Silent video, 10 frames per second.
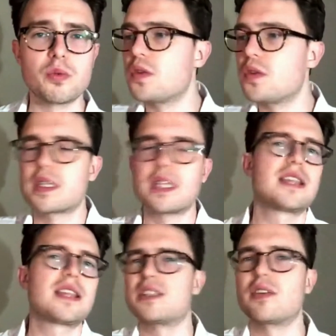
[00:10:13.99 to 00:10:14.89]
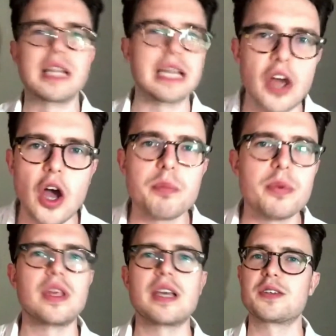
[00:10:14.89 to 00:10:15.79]
once things are cleared up and
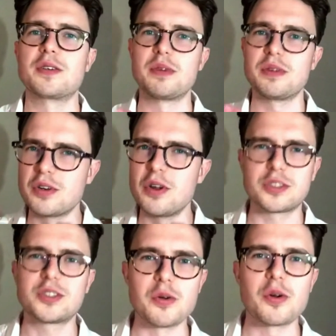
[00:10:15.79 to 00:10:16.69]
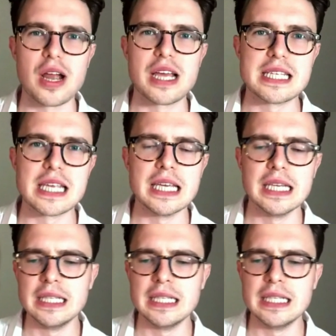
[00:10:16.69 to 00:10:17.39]
things are not so crazy,